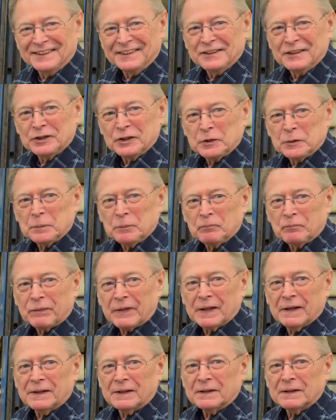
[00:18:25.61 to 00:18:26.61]
And what I
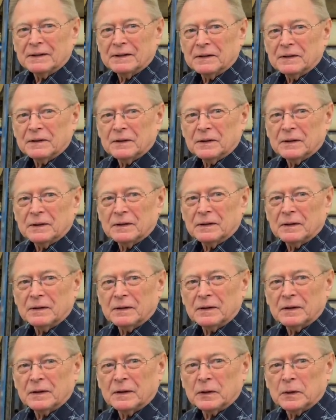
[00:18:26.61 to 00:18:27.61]
didn't know, I mean,
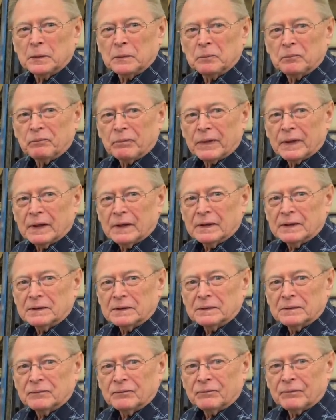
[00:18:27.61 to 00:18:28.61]
obviously I knew that A.J.